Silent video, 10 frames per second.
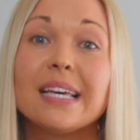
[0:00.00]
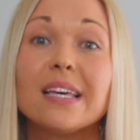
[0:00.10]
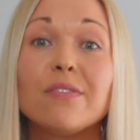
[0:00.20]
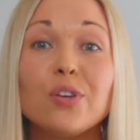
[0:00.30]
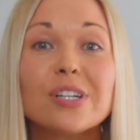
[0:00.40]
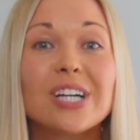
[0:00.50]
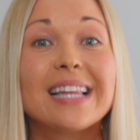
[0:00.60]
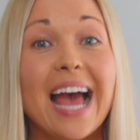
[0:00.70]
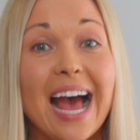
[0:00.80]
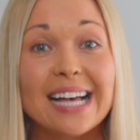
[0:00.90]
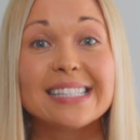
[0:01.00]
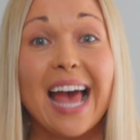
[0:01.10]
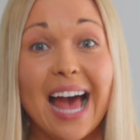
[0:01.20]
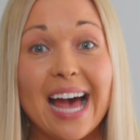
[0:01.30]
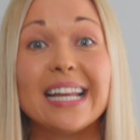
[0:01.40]
If your child has
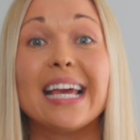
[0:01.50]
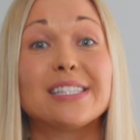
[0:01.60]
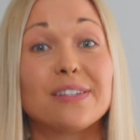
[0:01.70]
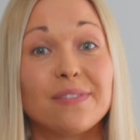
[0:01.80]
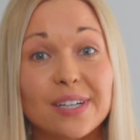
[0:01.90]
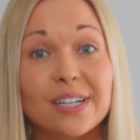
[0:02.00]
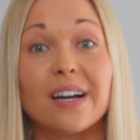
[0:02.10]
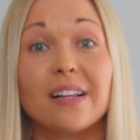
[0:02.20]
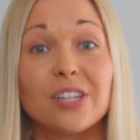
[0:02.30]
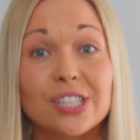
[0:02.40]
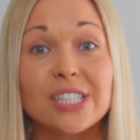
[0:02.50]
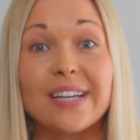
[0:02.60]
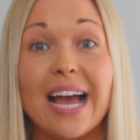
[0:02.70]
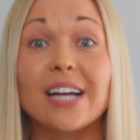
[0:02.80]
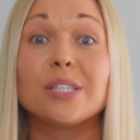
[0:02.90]
had a severe allergic
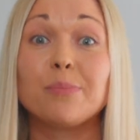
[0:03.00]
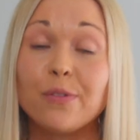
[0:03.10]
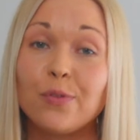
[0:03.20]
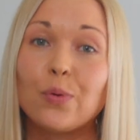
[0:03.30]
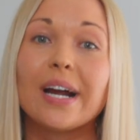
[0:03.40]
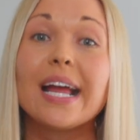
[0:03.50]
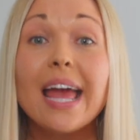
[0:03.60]
reaction before